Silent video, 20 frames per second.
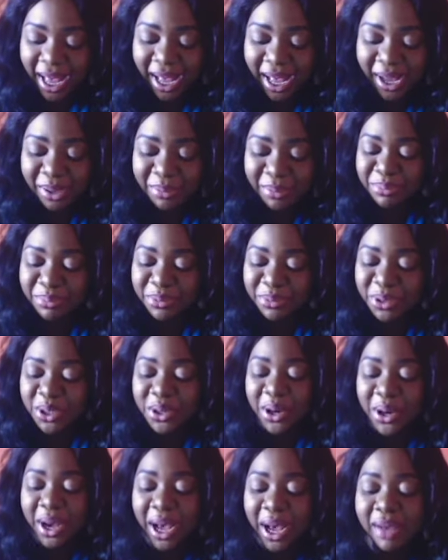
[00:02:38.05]
Do
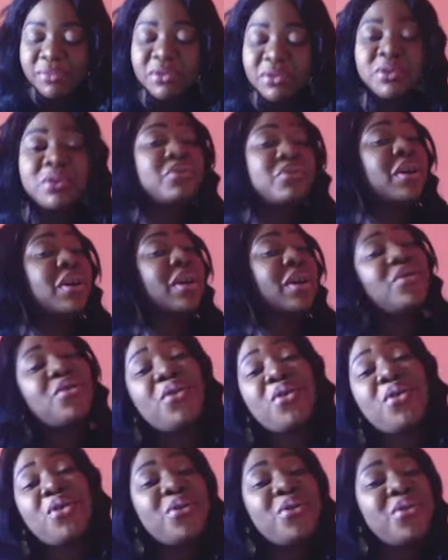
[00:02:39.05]
you have children?
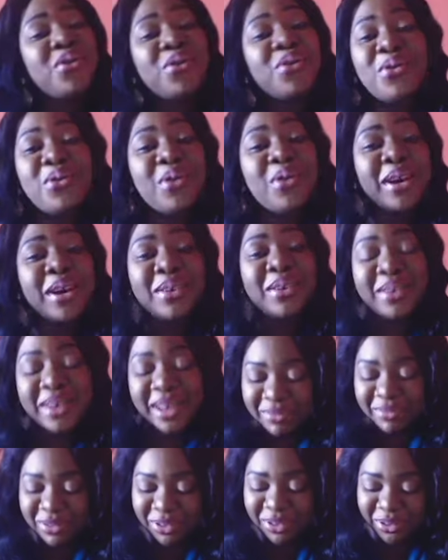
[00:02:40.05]
No, I
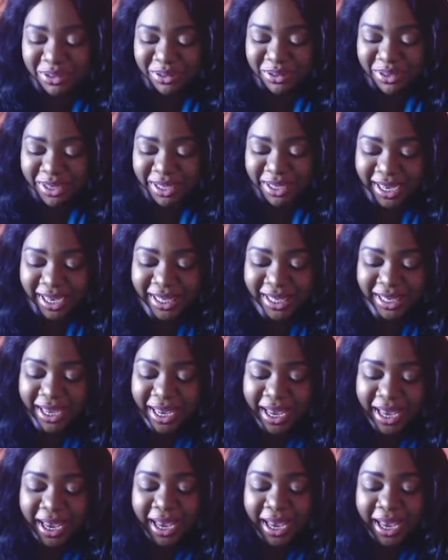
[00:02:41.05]
don't have children yet.